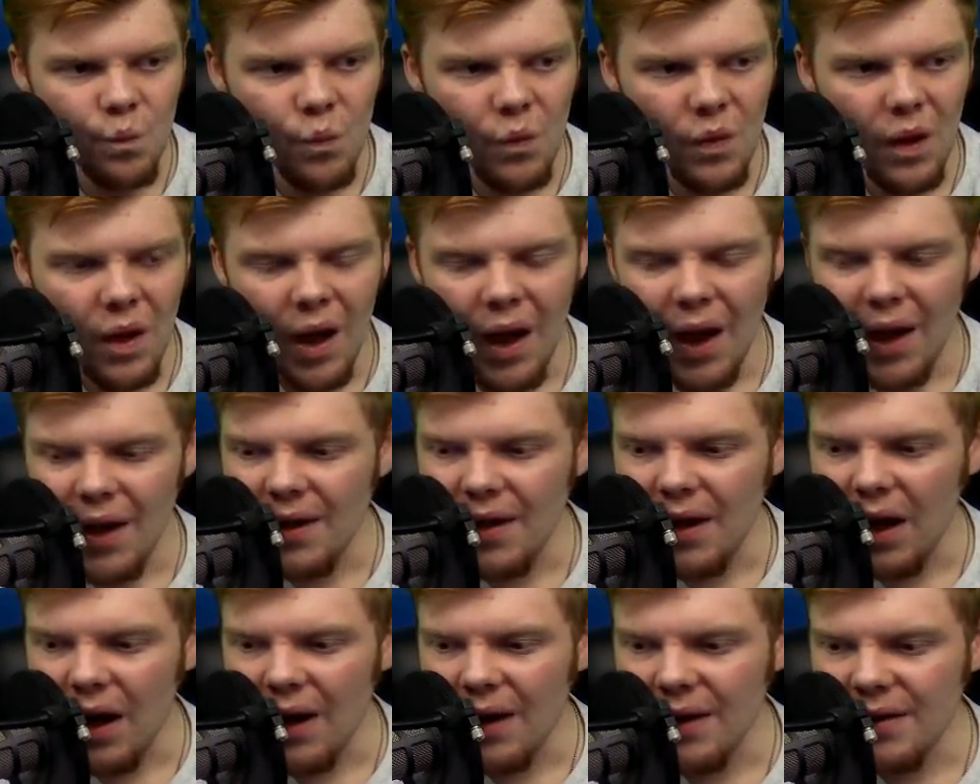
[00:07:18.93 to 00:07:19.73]
I
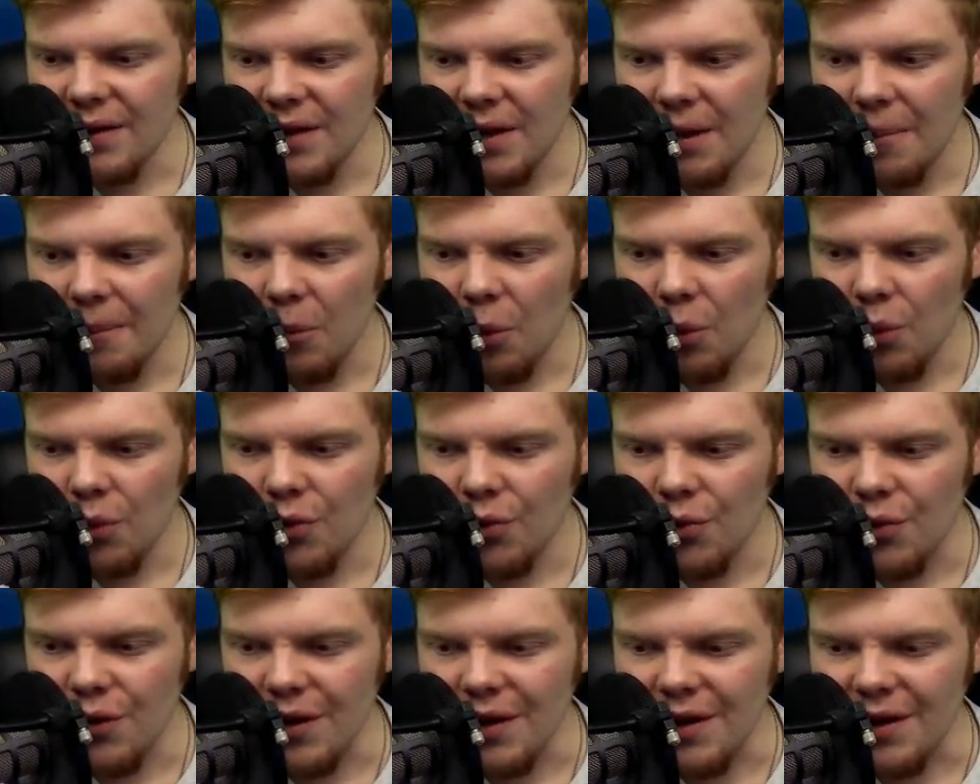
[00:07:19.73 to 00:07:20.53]
ended up
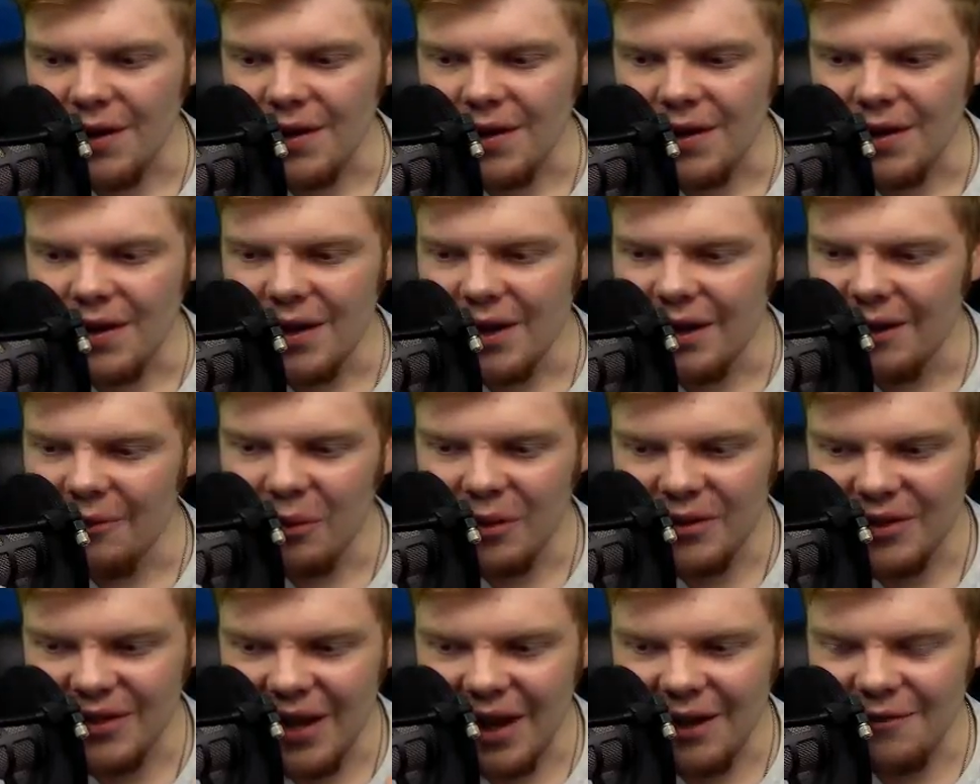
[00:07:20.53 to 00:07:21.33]
ordering. It
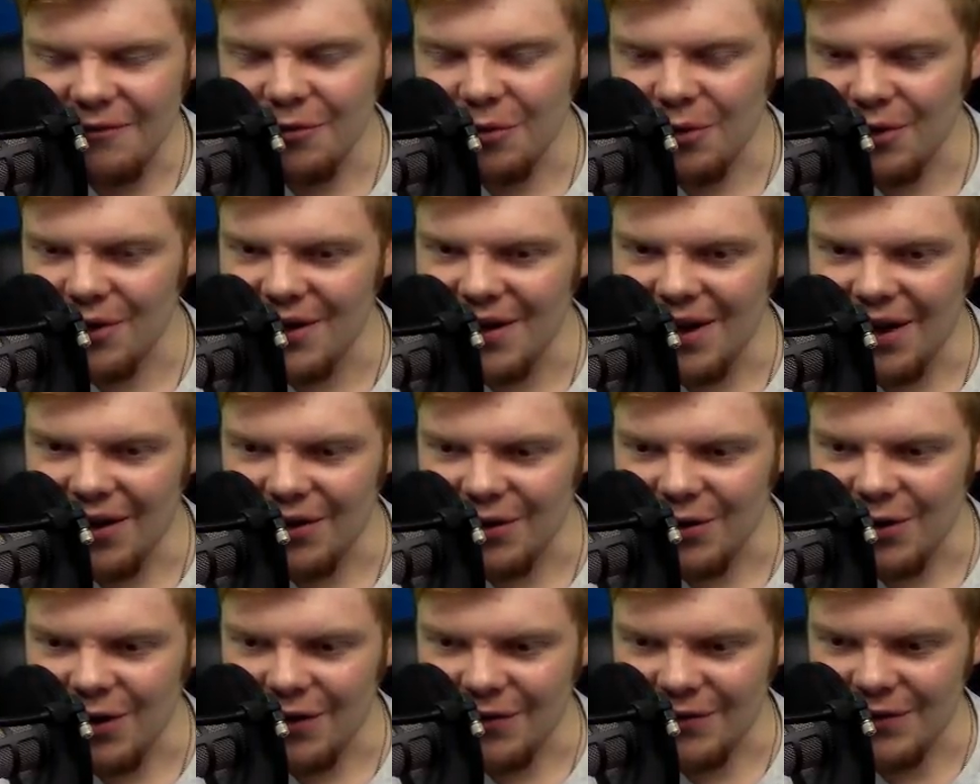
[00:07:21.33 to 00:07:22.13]
was not
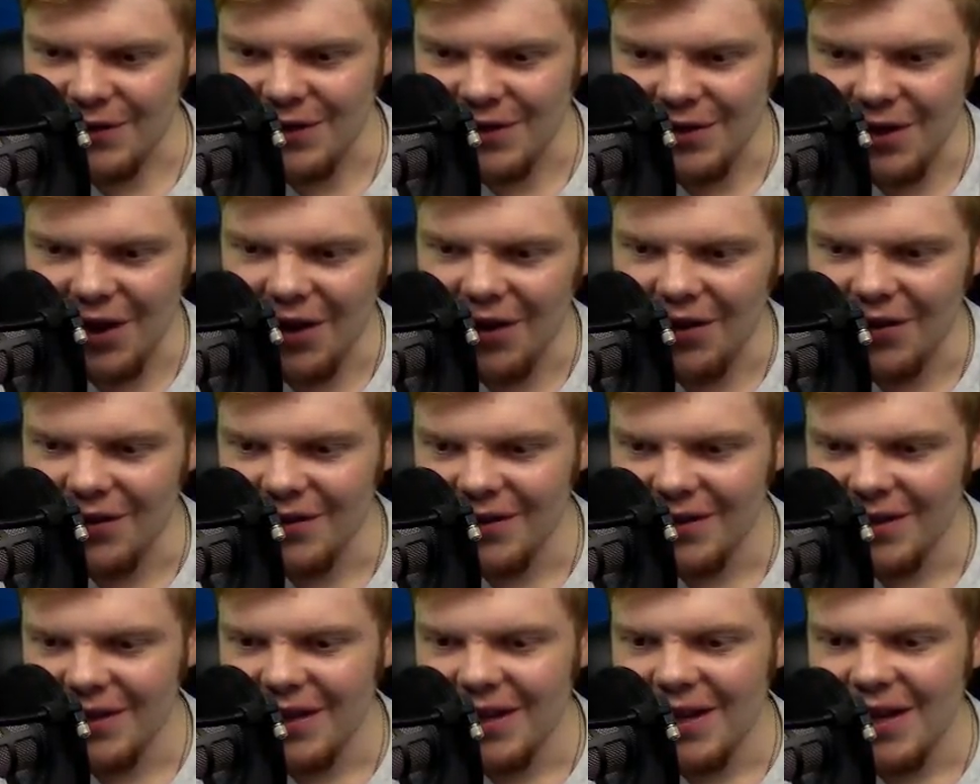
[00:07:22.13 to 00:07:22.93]
$40 coffee. No,
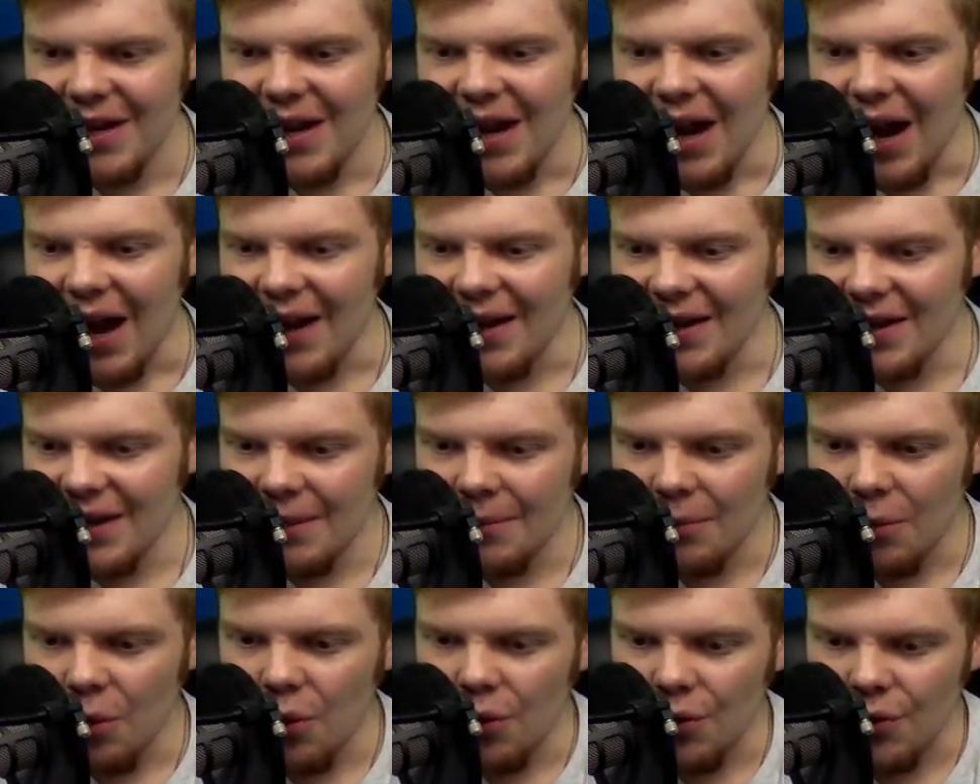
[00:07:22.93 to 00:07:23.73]
I ended up
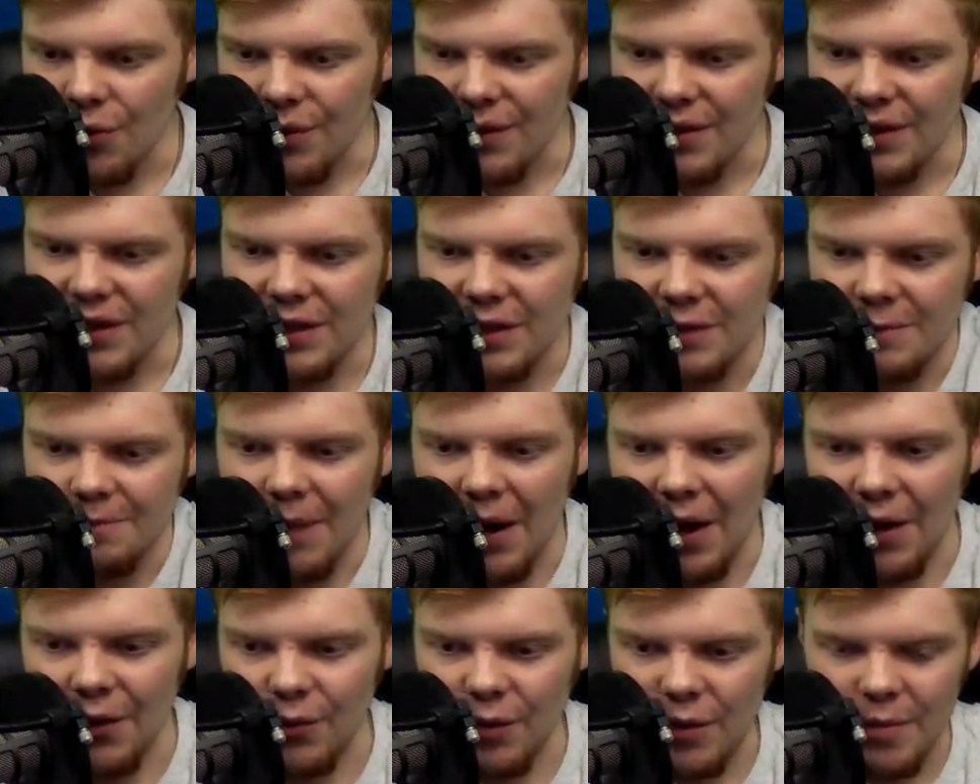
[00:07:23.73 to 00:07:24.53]
ordering. This is
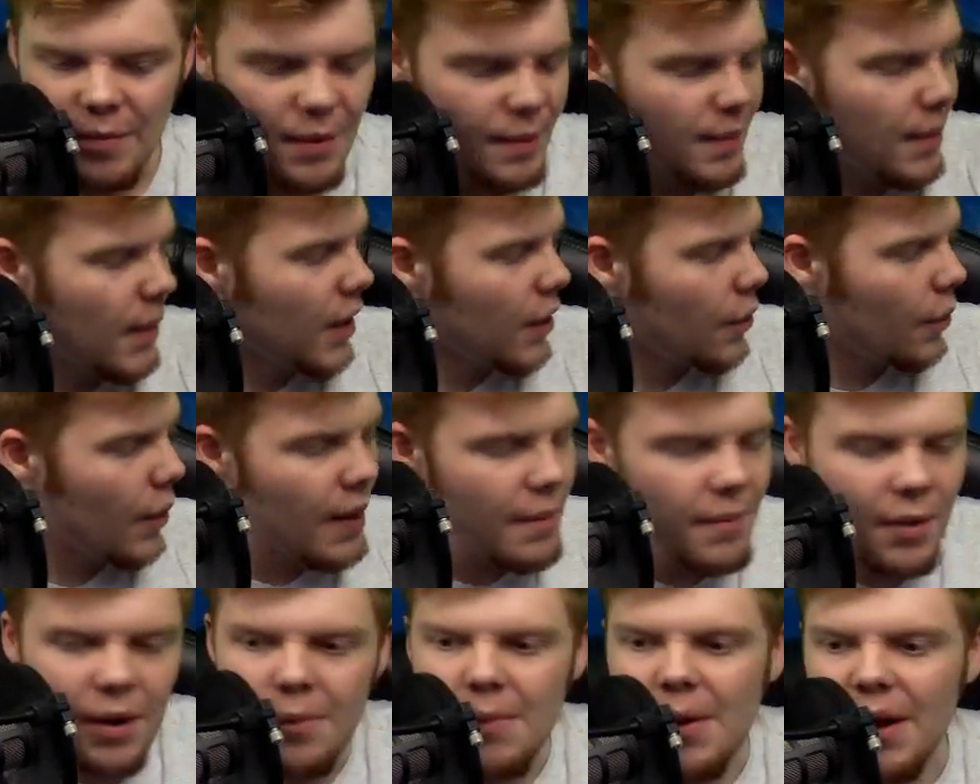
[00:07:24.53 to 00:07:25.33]
bothering me, by the way,
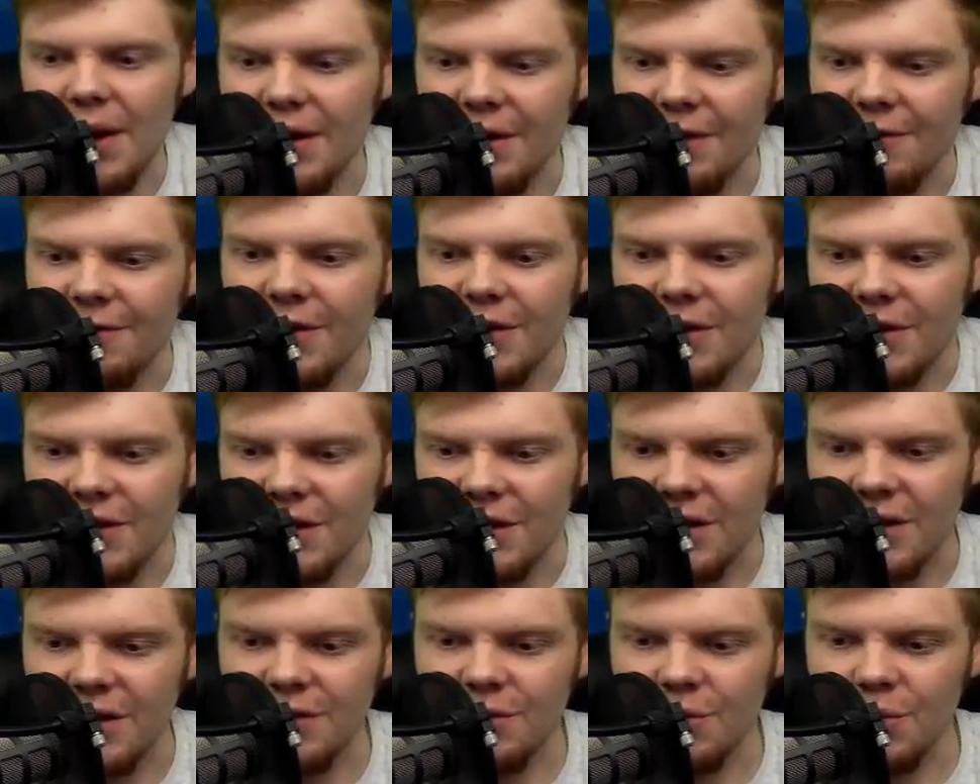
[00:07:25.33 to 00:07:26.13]
but I'm not gonna fix it
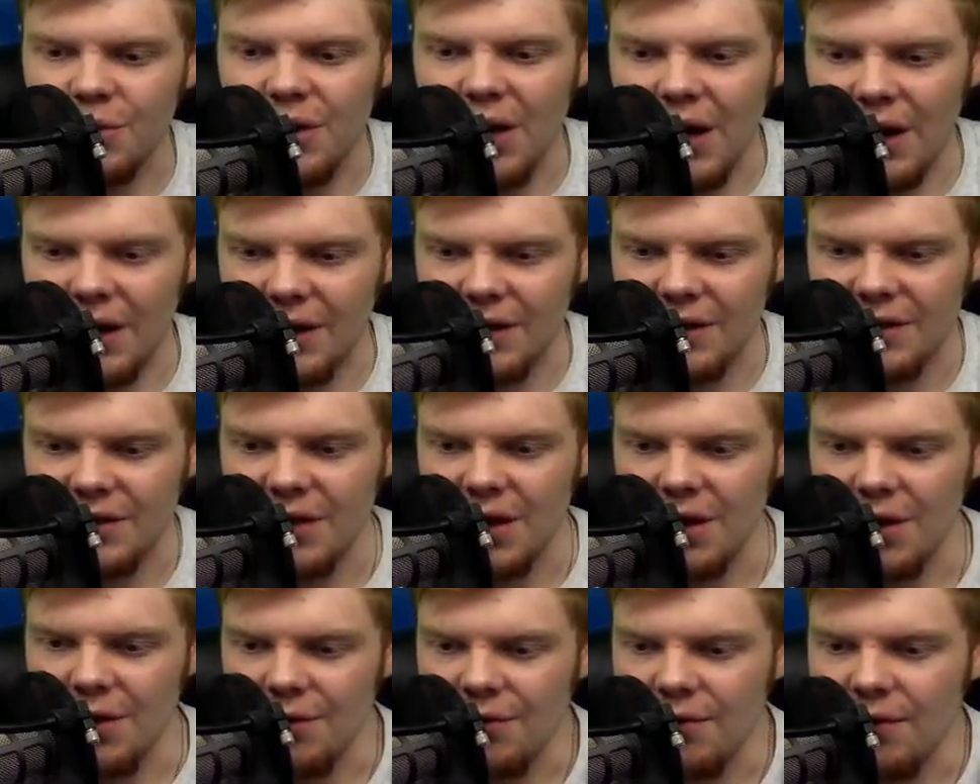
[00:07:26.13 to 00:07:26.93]
because we're not gonna
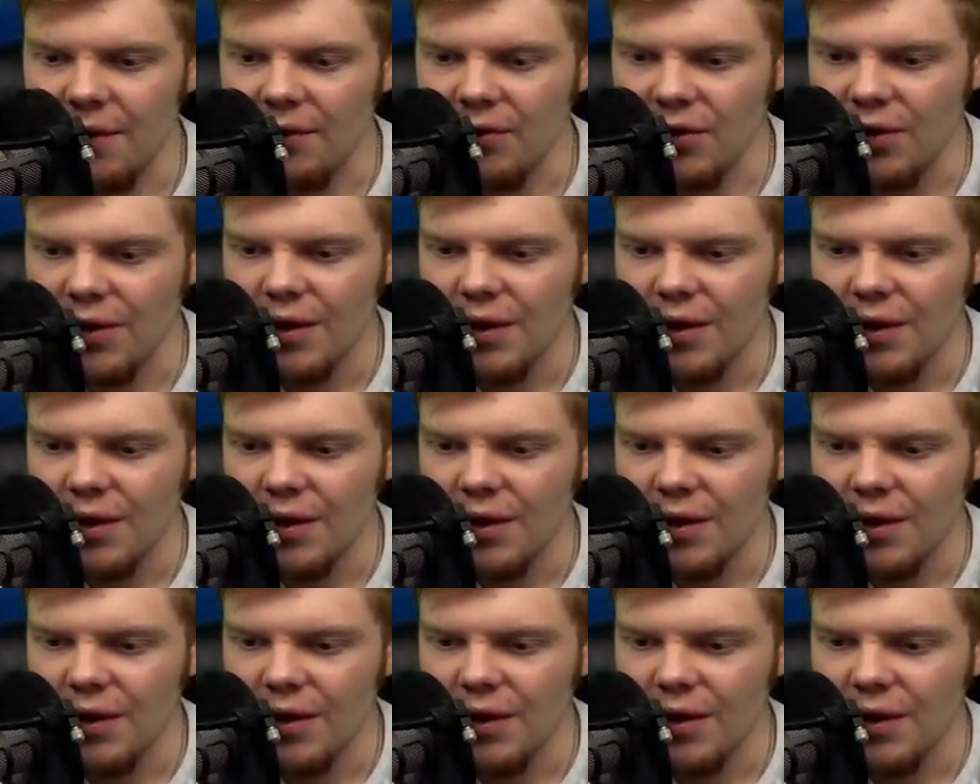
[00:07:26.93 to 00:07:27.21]
stay here forever.